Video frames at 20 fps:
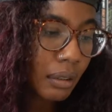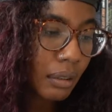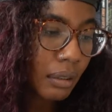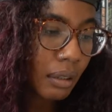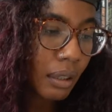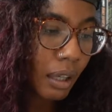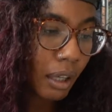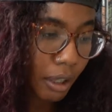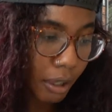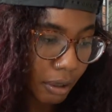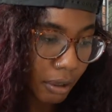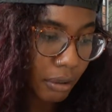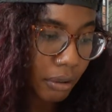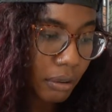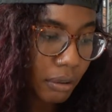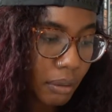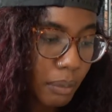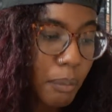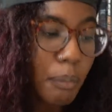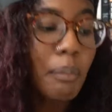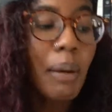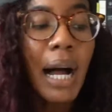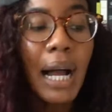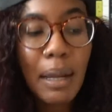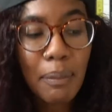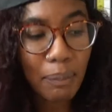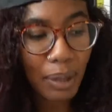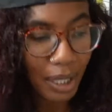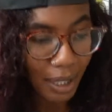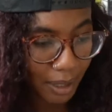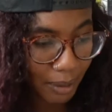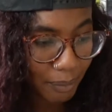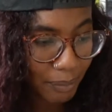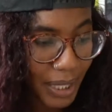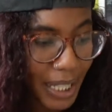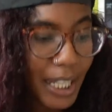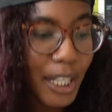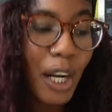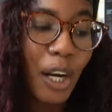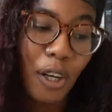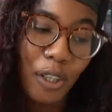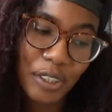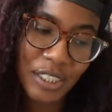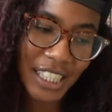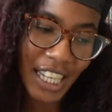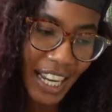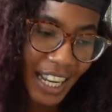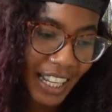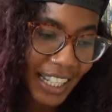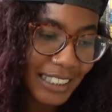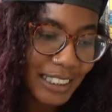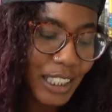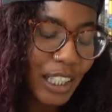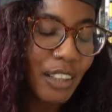her, my mom, and her dad's